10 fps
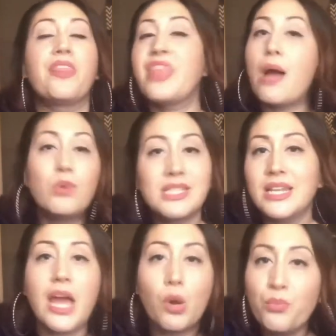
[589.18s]
That
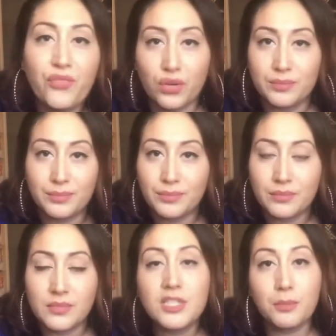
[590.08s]
wasn't helpful
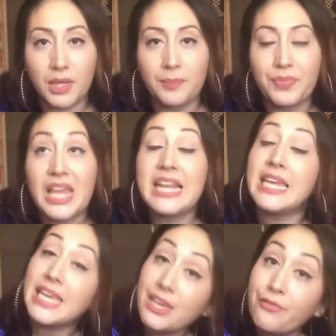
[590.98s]
to me. And
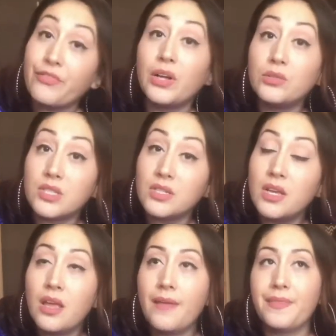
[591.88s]
he felt
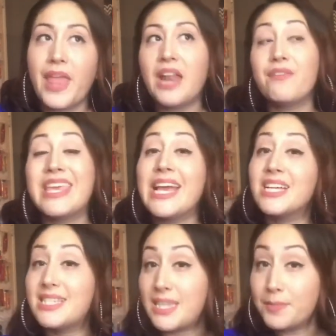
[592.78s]
that if he
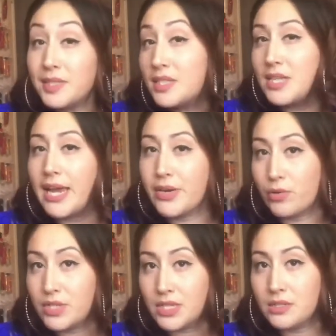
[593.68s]
accepted the
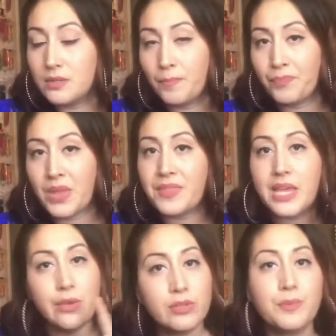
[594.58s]
diagnosis,
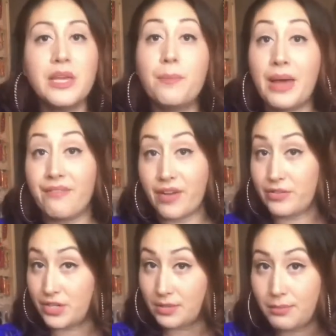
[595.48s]
that he was being a bad
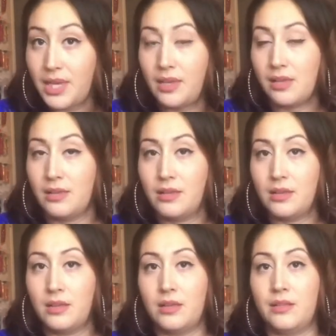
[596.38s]
father to me.
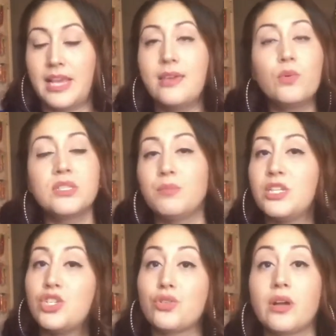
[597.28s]
that he wasn't
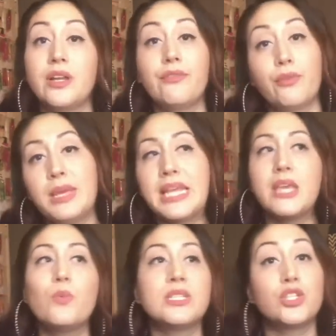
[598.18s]
being strong enough for me, that
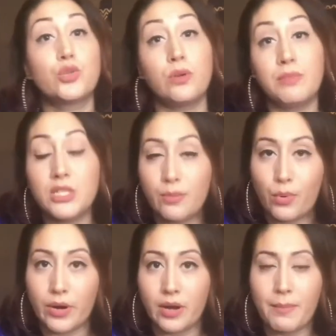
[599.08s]
he wasn't showing me
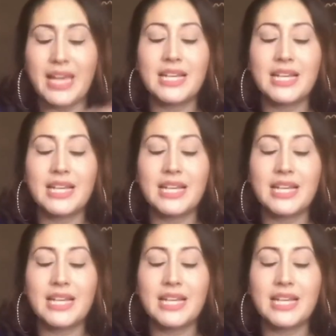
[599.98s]
support by